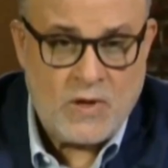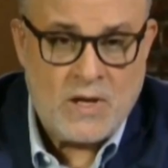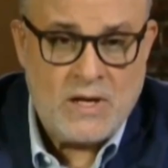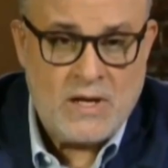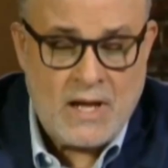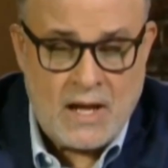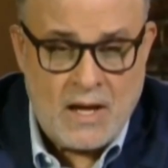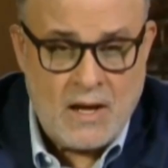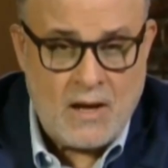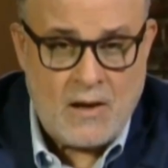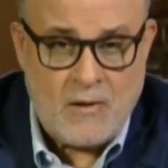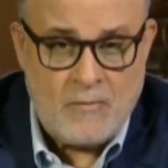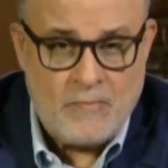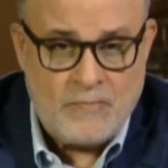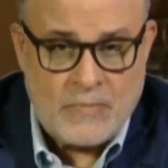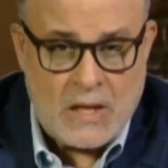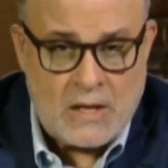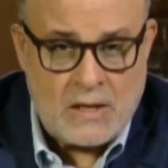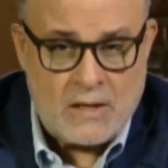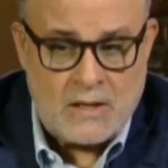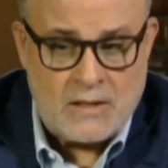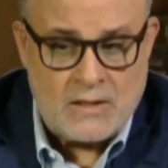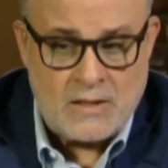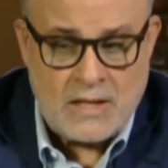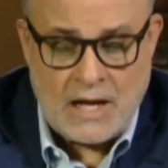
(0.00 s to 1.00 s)
nail,
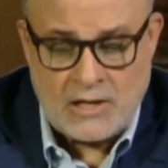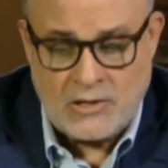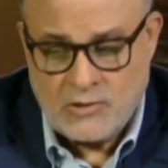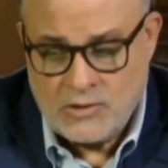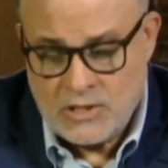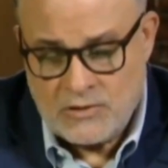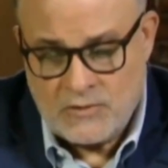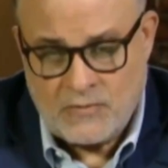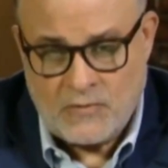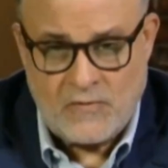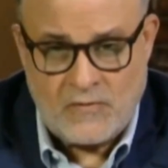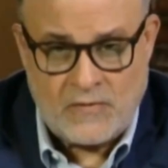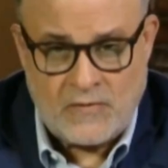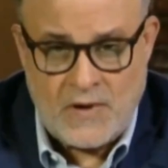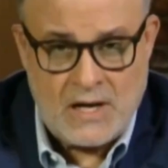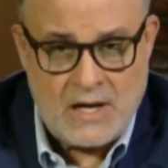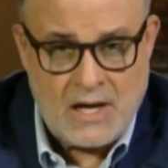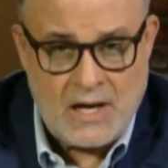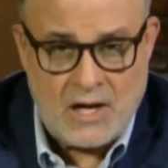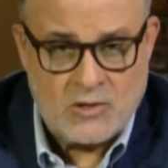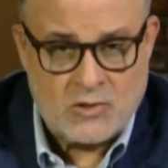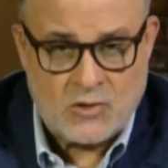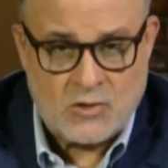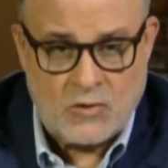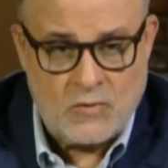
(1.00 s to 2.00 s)
not just for
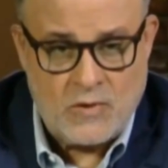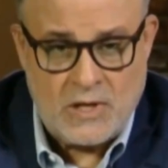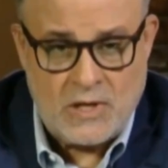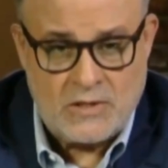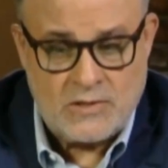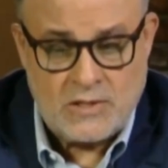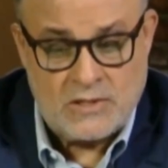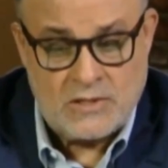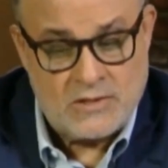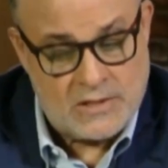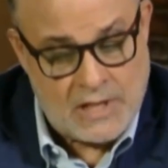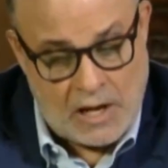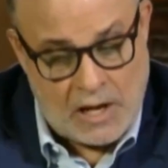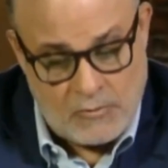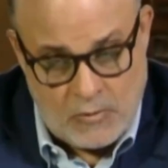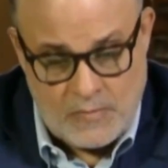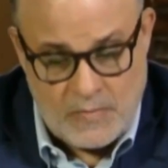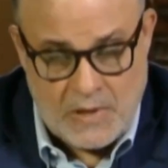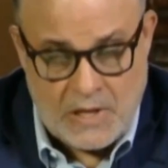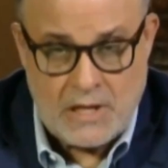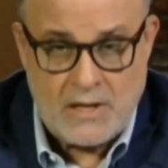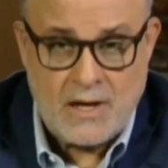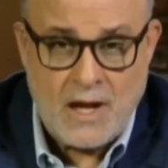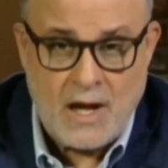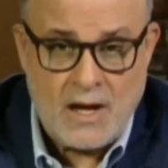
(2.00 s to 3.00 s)
financial reasons, that would
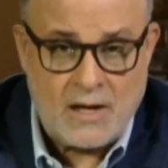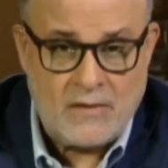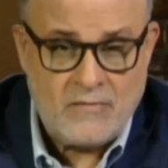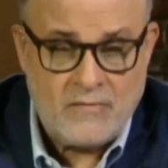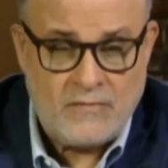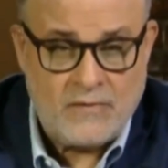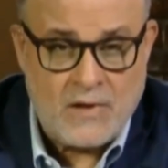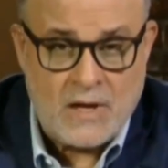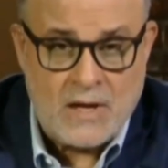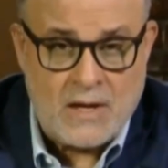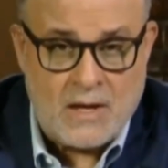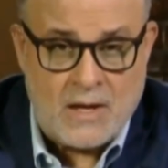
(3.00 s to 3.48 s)
be enough,